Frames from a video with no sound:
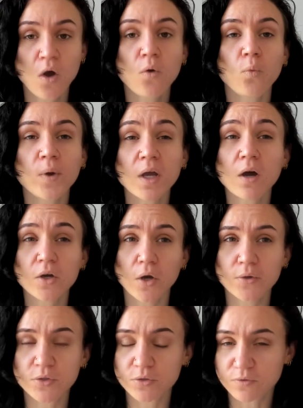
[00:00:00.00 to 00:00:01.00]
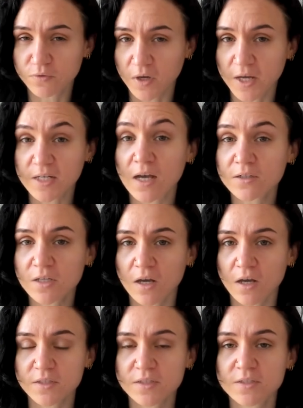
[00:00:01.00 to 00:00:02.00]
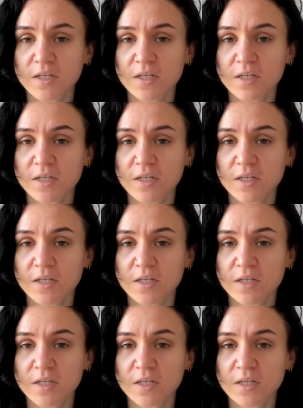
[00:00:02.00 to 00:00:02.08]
We are going to divide our tasks